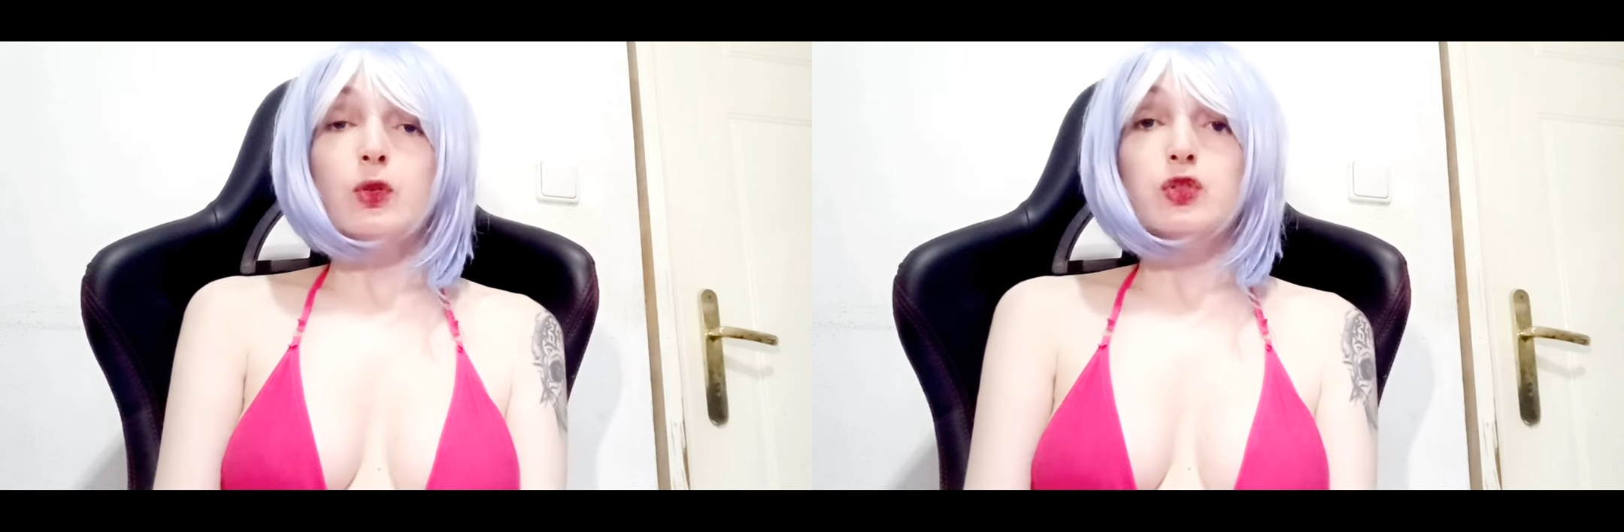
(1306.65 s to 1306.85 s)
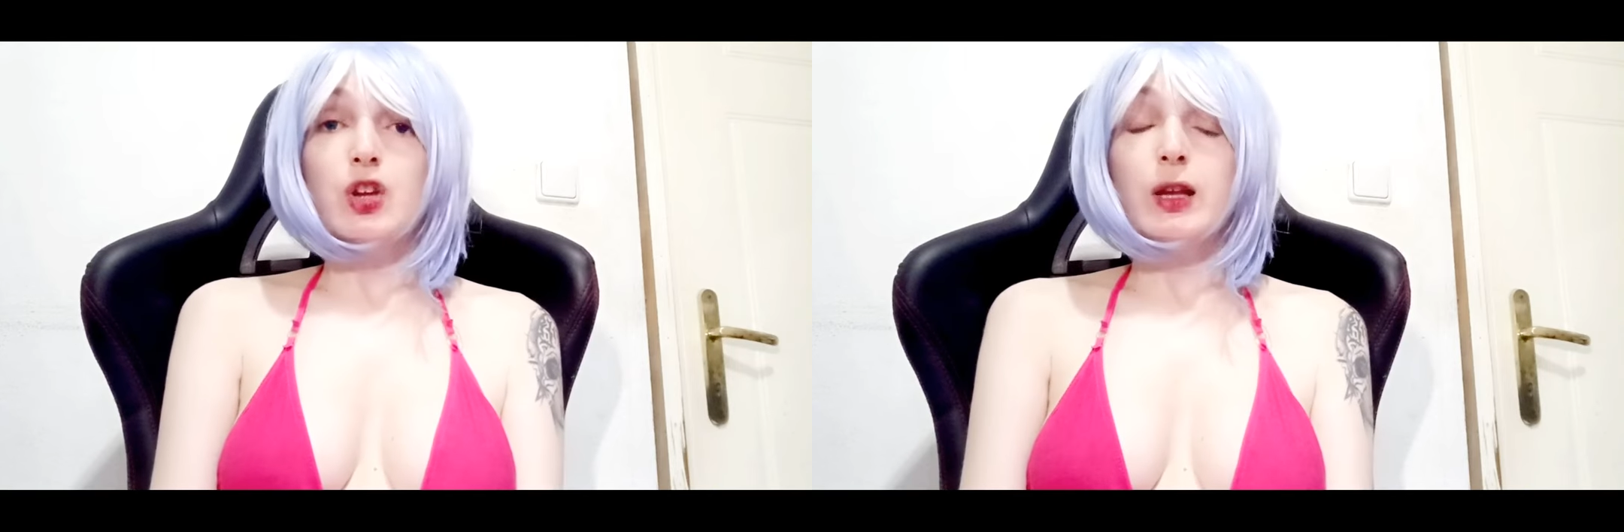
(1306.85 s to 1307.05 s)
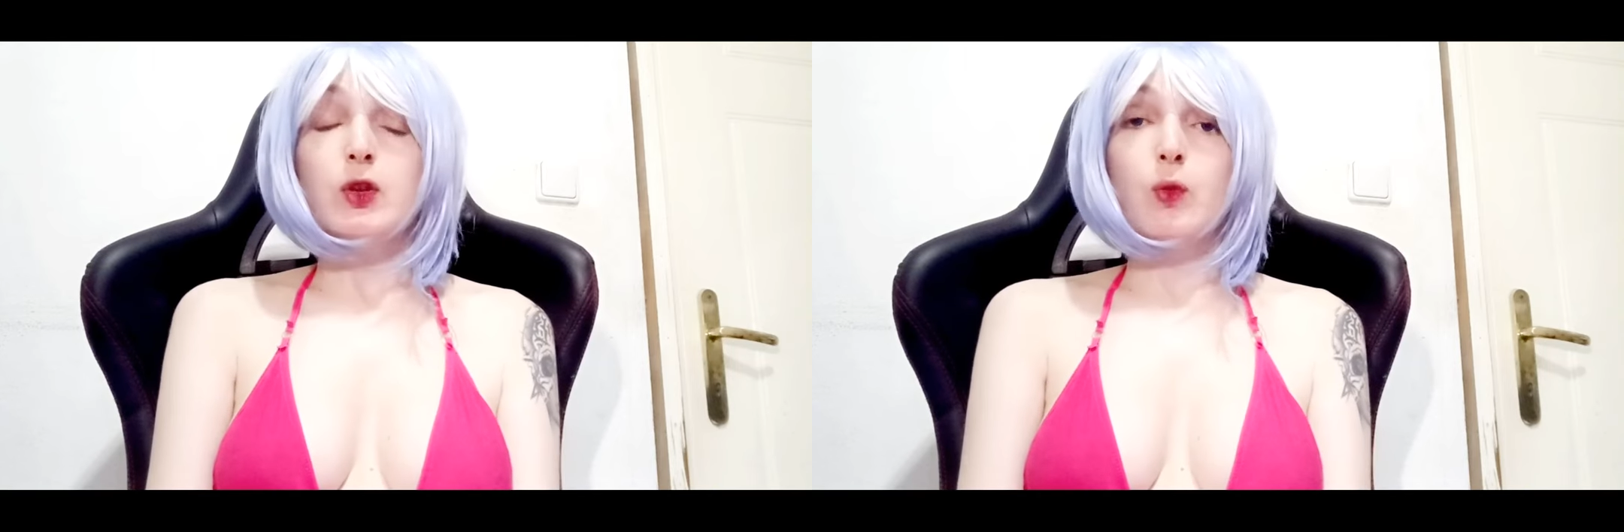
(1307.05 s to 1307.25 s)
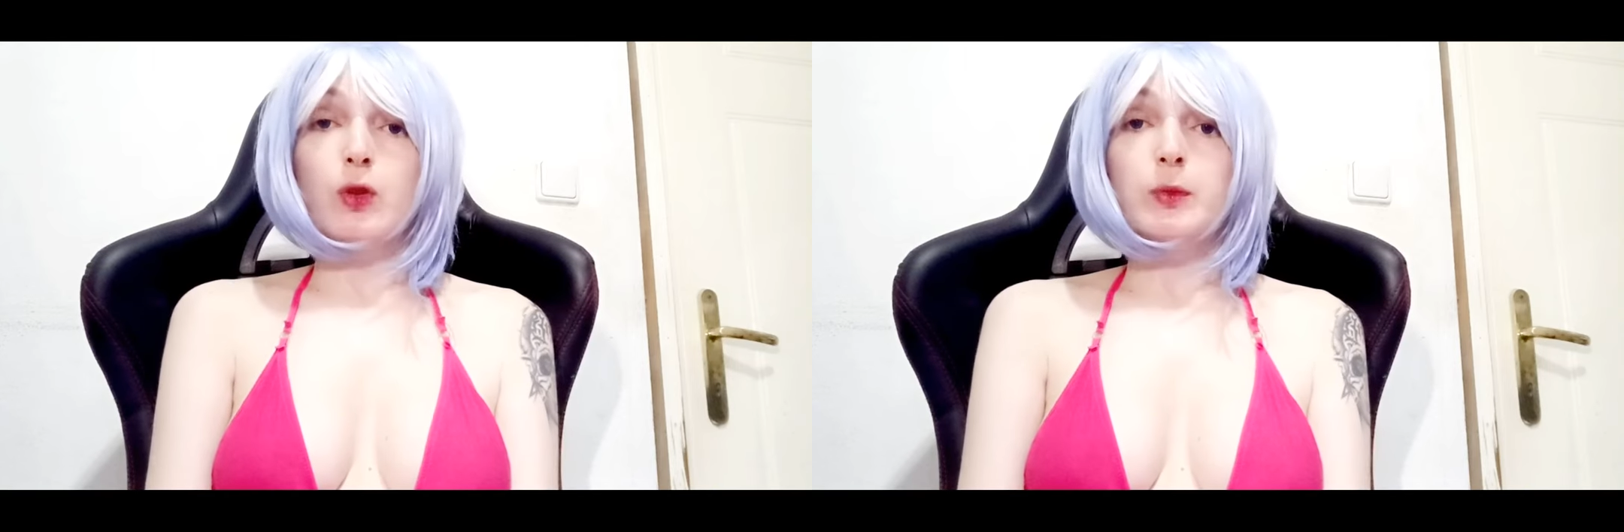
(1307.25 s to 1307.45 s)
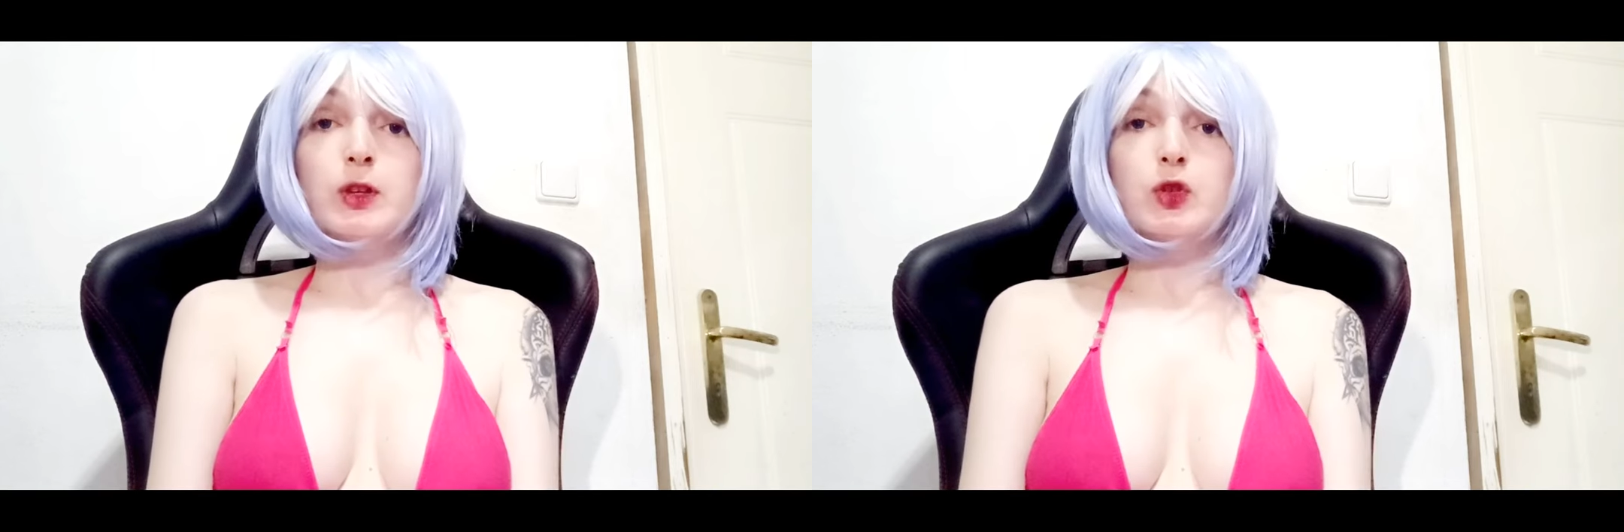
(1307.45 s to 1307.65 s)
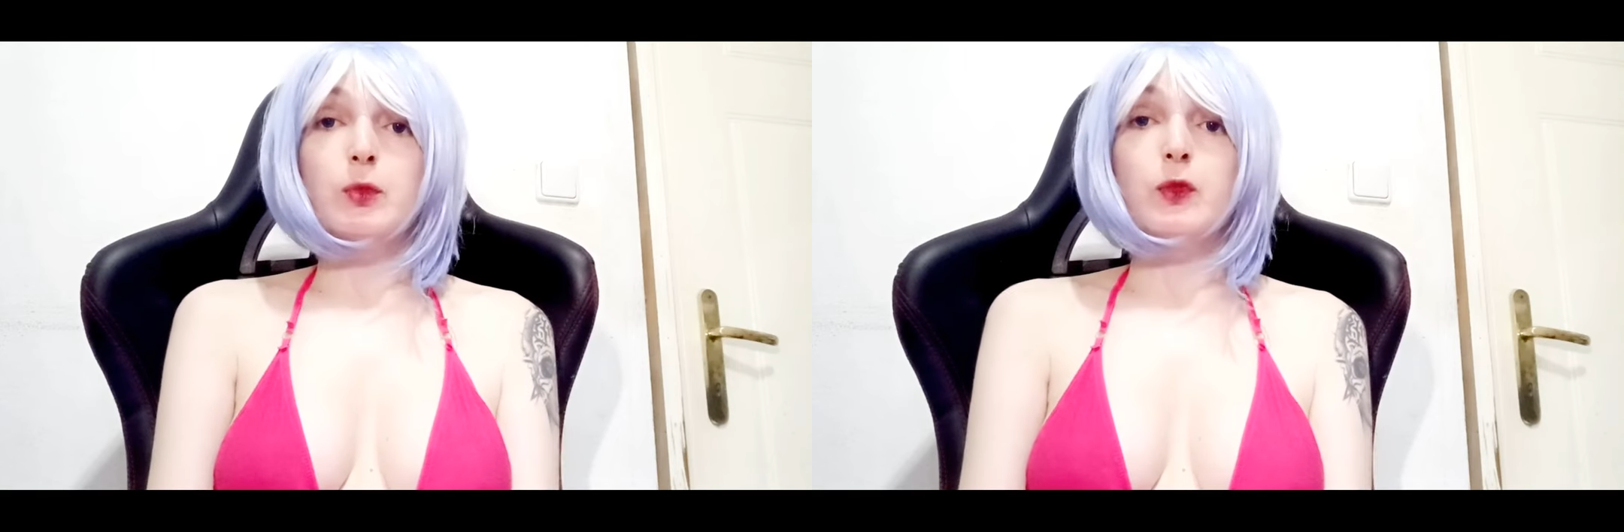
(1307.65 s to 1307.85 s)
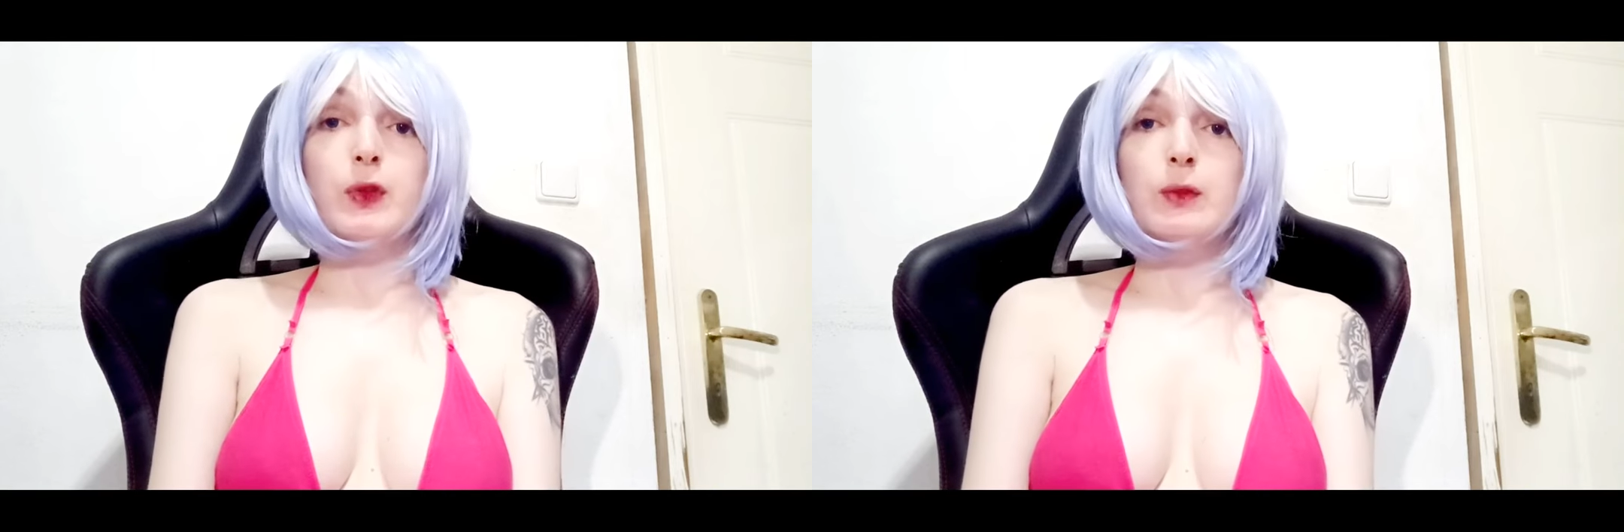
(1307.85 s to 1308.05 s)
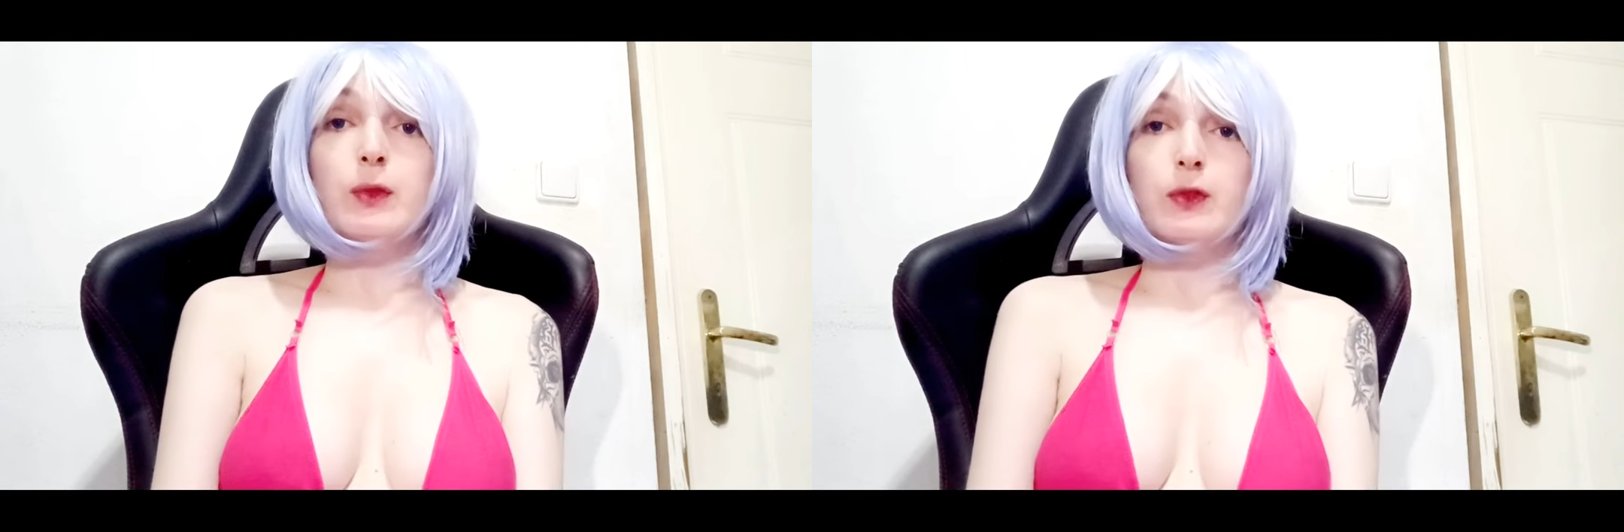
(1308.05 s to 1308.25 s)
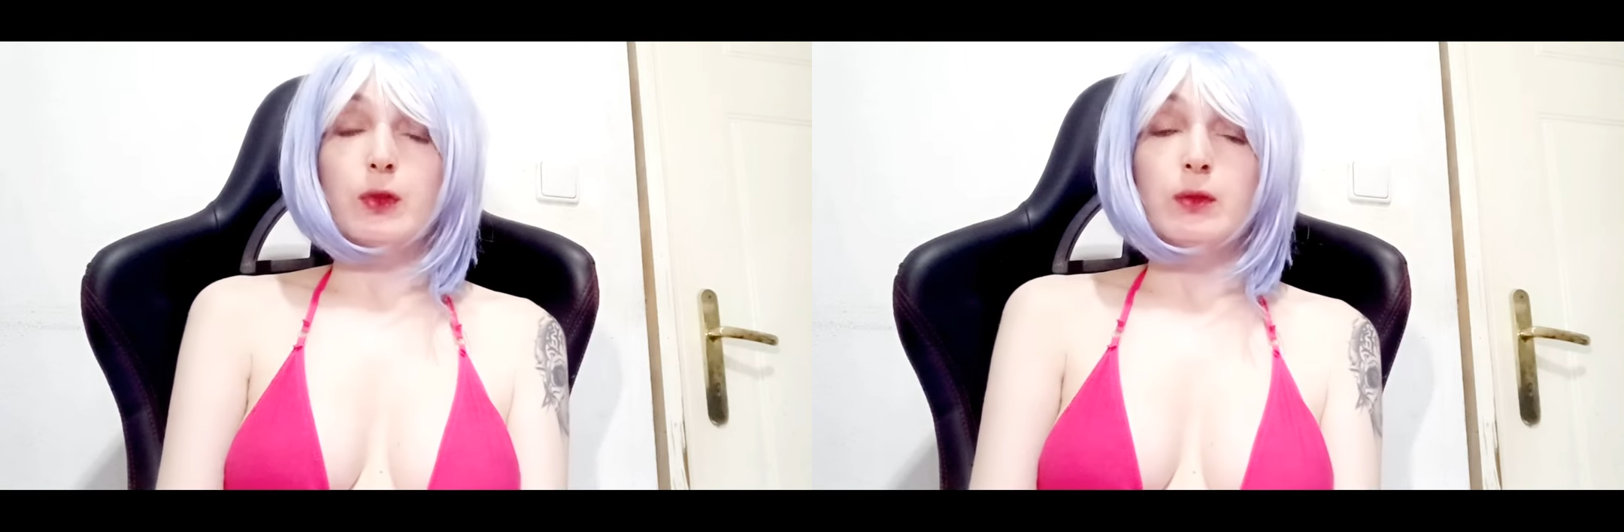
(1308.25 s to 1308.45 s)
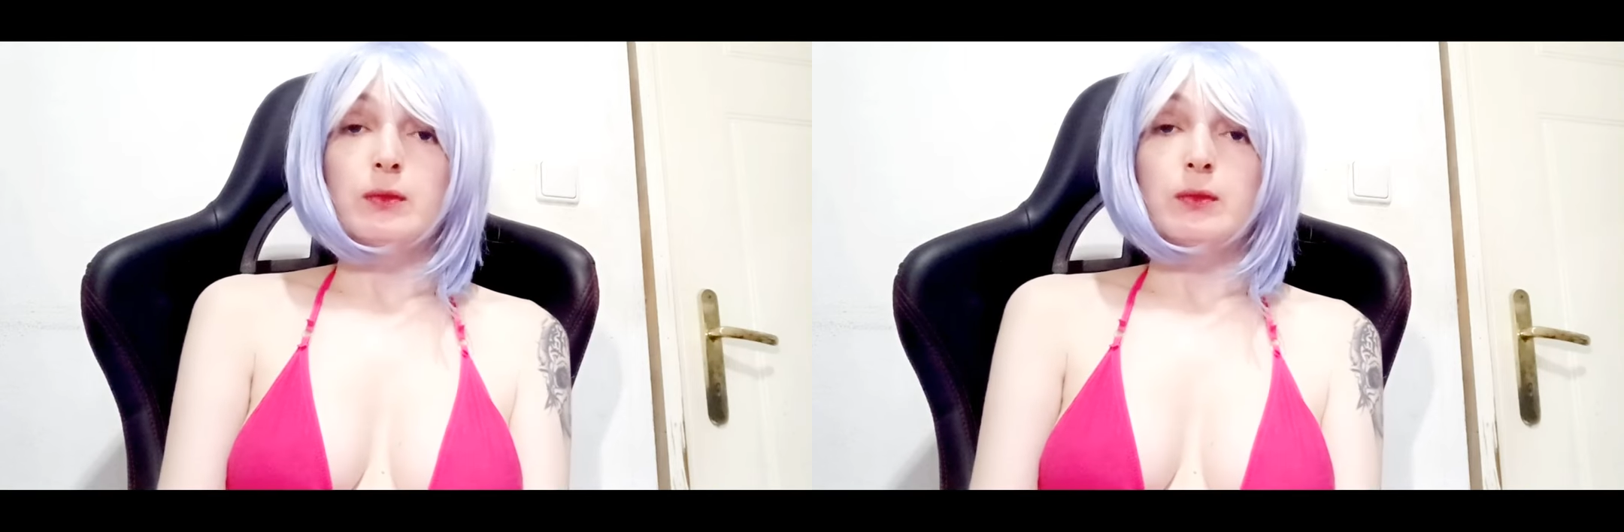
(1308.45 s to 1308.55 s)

say you want me to move in with you